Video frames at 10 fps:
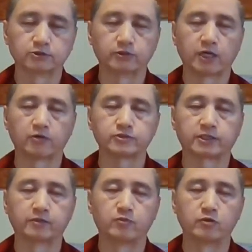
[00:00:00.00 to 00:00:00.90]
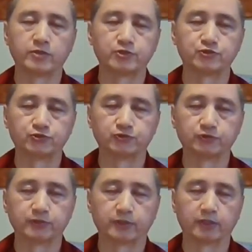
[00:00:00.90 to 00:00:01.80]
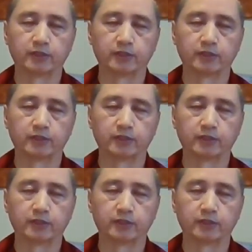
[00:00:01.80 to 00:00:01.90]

So now take a moment to